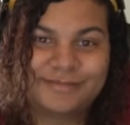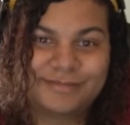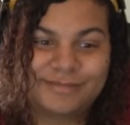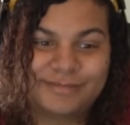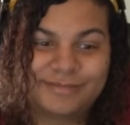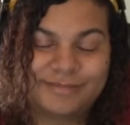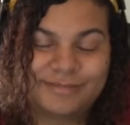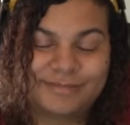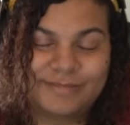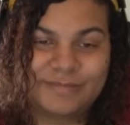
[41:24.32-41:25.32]

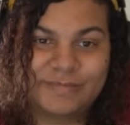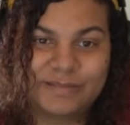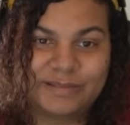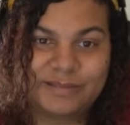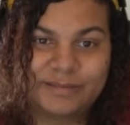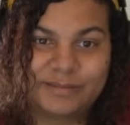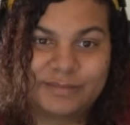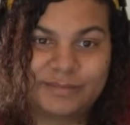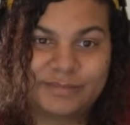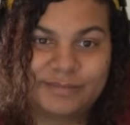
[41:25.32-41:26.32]

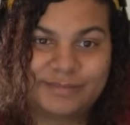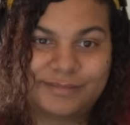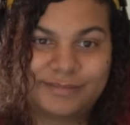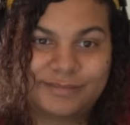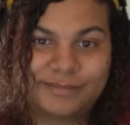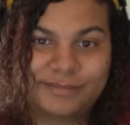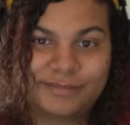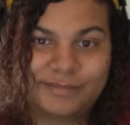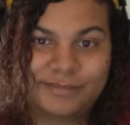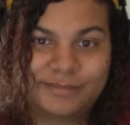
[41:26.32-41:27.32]

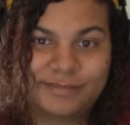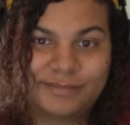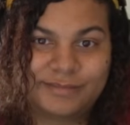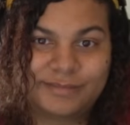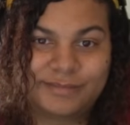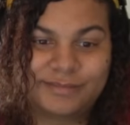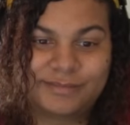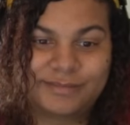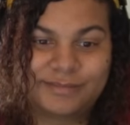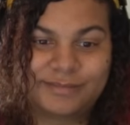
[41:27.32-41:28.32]

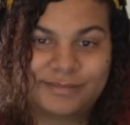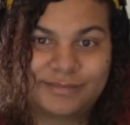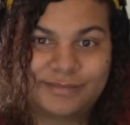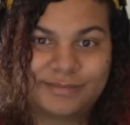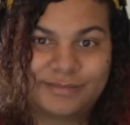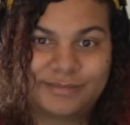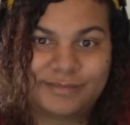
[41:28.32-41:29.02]
[no speech]